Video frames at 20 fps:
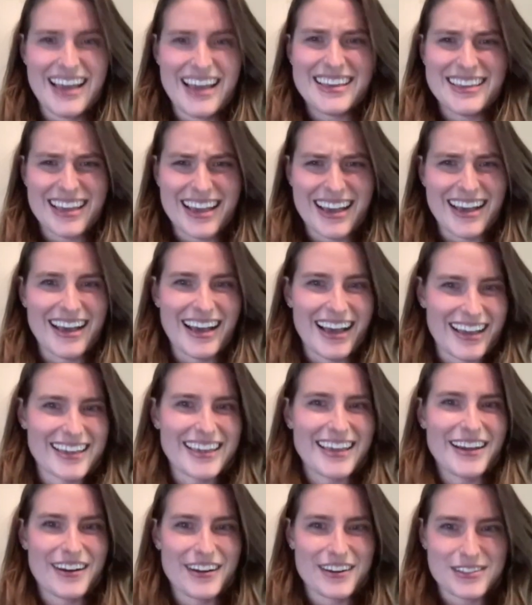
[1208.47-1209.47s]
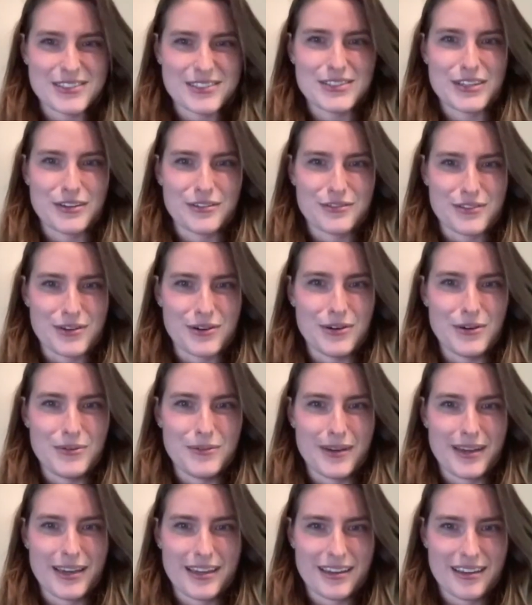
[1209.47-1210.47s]
Yeah, I carried a stove the whole
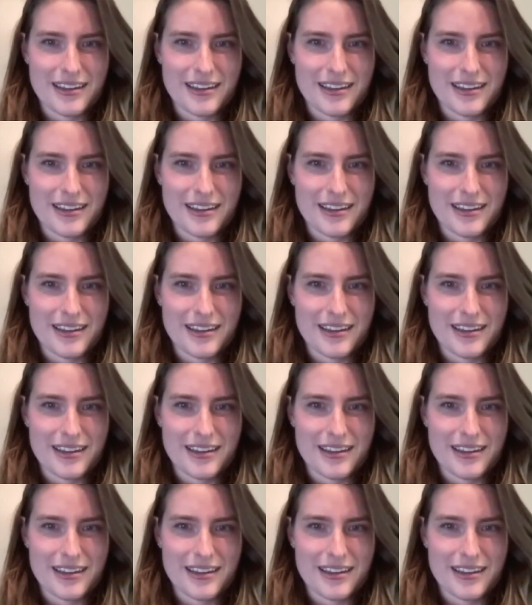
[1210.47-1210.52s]
way.